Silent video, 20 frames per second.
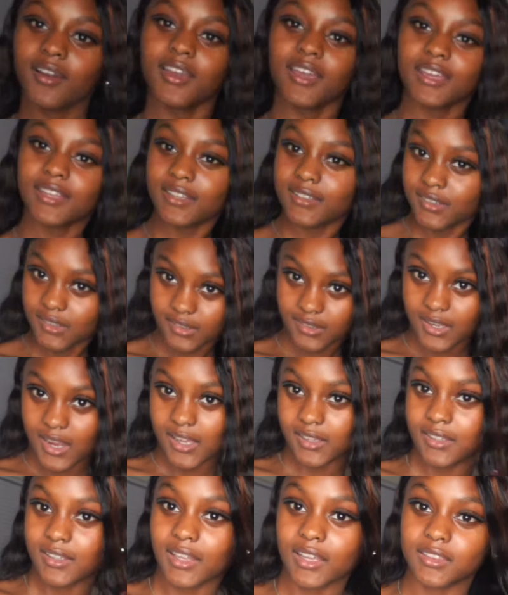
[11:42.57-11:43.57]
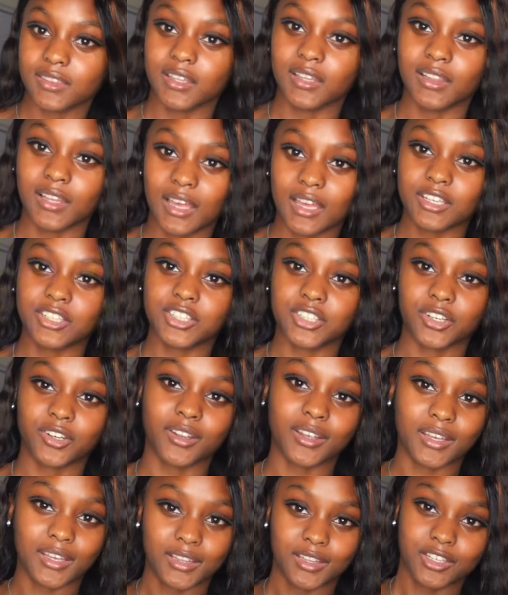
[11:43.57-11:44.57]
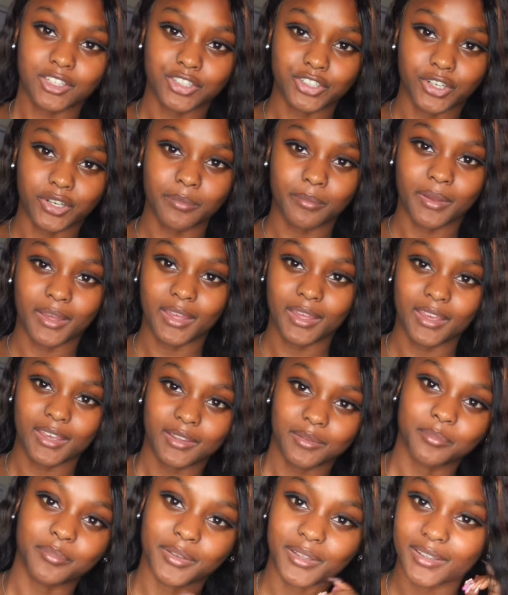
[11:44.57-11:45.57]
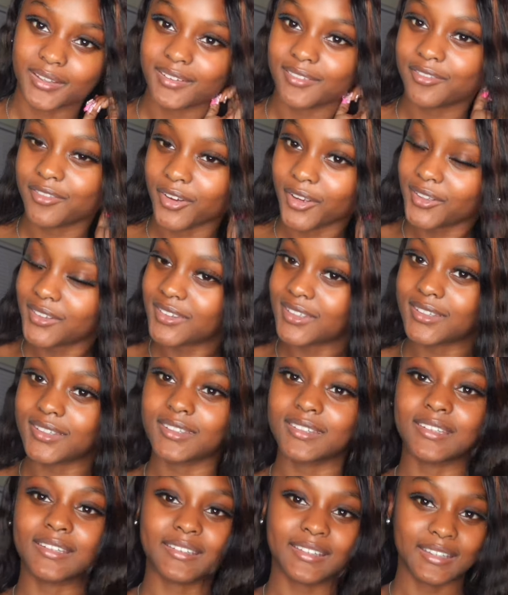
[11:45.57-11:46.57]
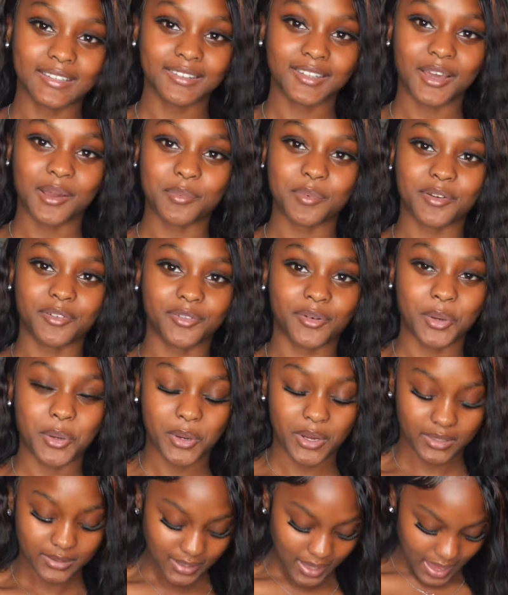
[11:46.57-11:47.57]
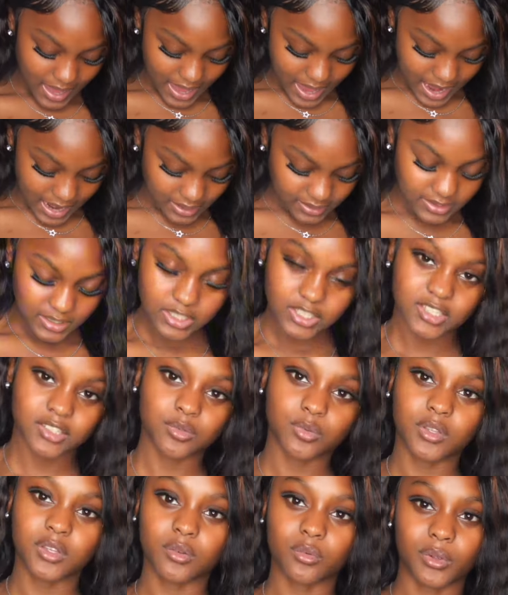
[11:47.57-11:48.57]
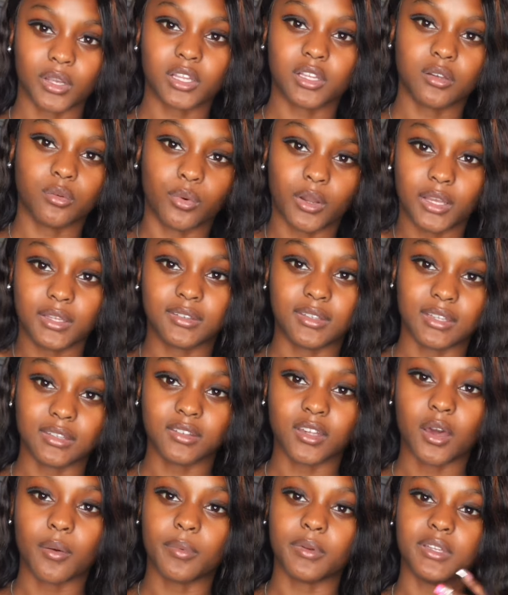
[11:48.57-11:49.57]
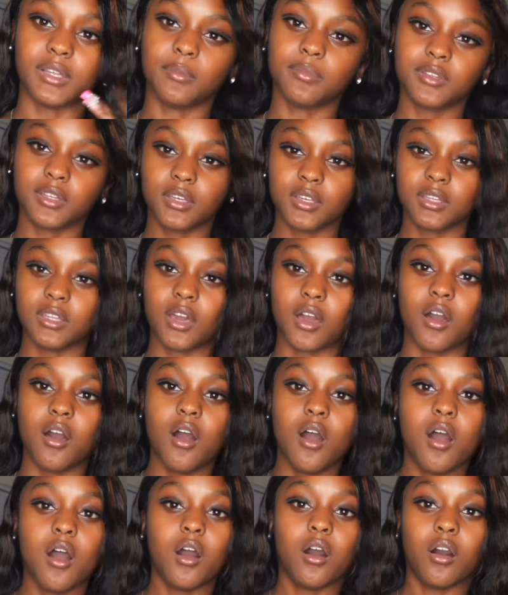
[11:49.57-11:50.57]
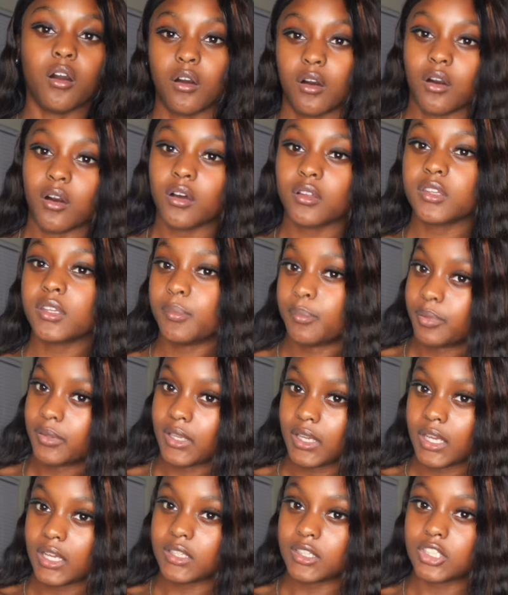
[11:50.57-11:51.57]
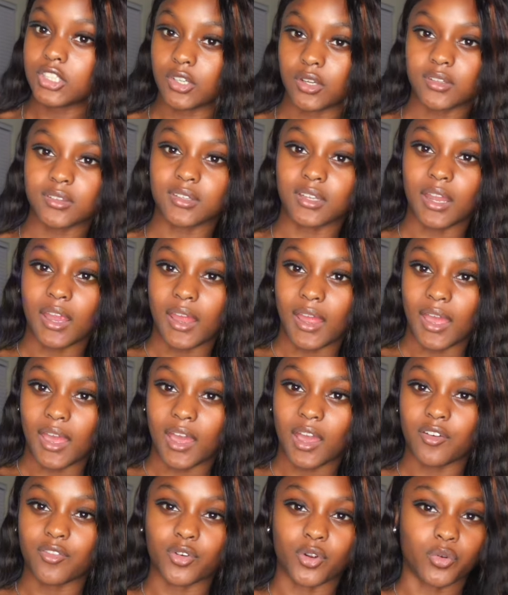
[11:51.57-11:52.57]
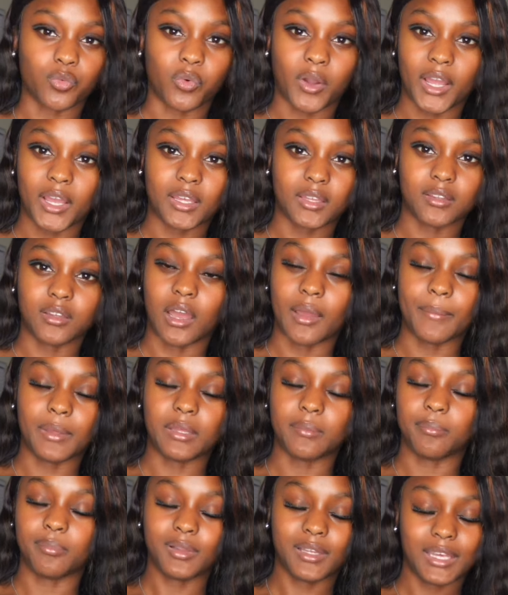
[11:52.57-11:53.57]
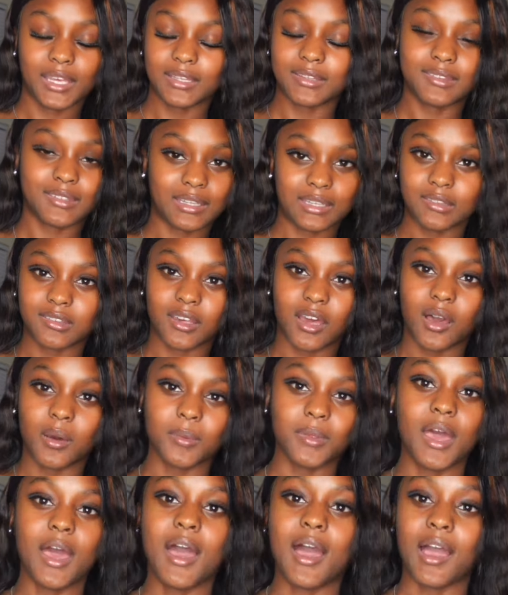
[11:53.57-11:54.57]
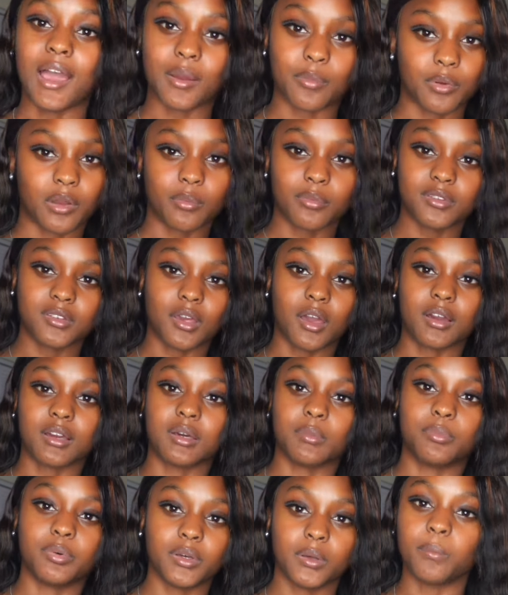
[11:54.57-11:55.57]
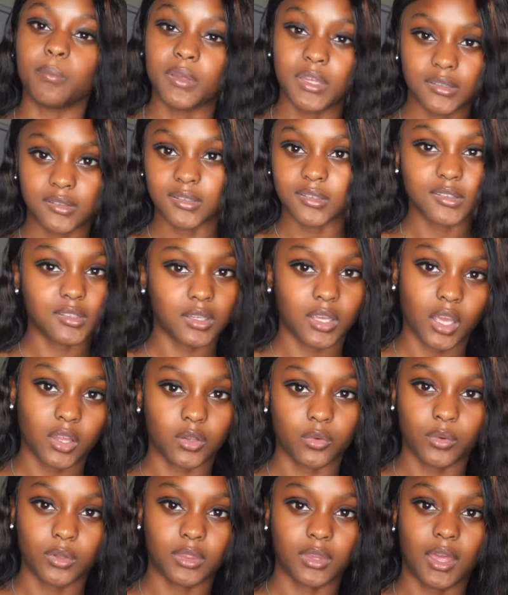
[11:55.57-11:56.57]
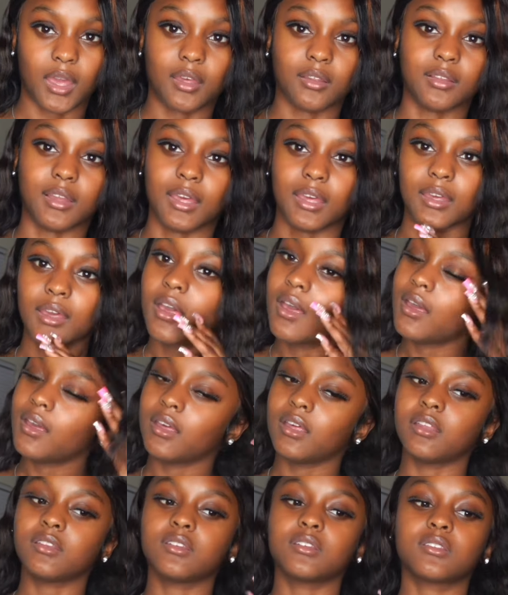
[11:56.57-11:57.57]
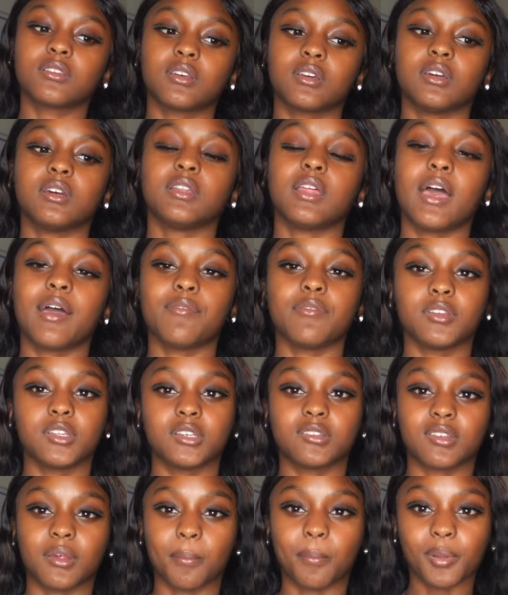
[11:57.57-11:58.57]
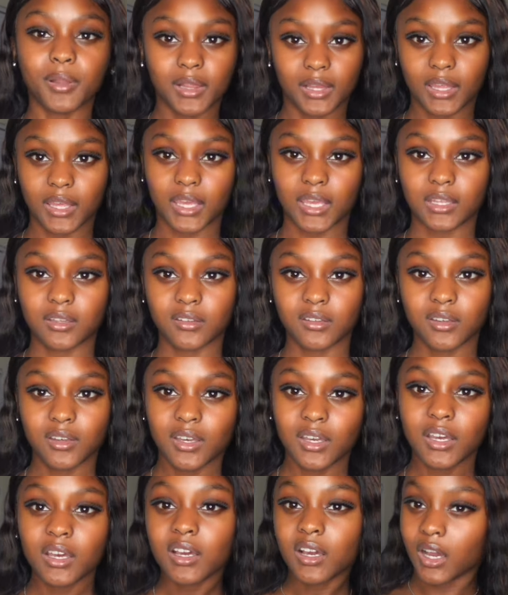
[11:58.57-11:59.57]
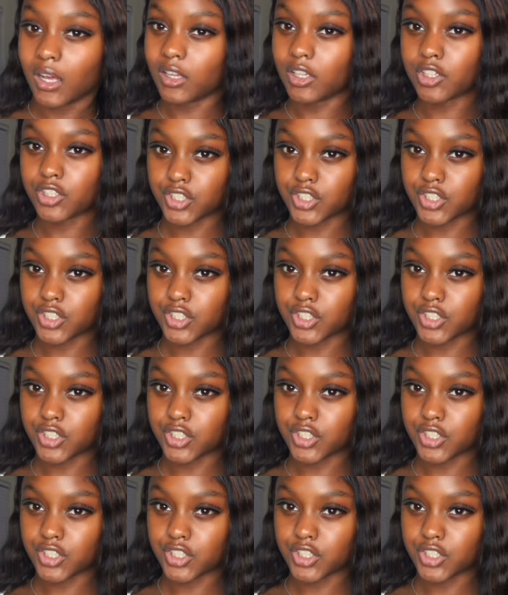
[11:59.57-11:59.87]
Okay, this is kind of like the last shirt and this shirt in my hand, but first, this is a tank top. Of course, I did just want a regular white tank top, and I'm telling y'all, all the plain shirts that I have are white, I mean plain tank top. I promise y'all I could put pieces together with that. Like, it's just good having just a plain color